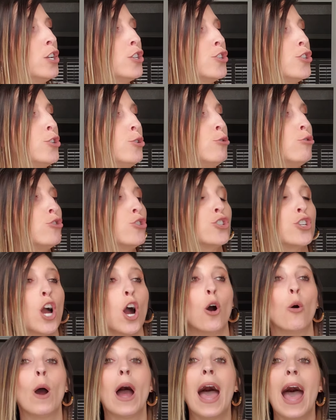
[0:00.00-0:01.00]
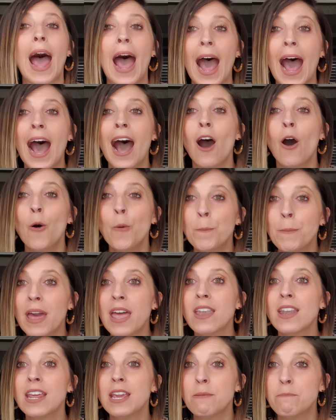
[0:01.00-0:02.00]
to show how
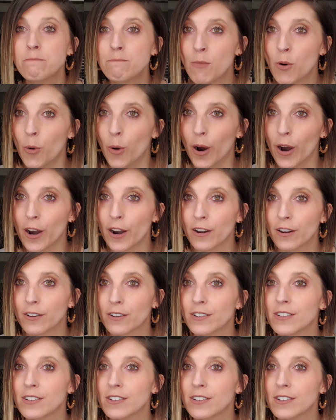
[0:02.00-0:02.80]
many more,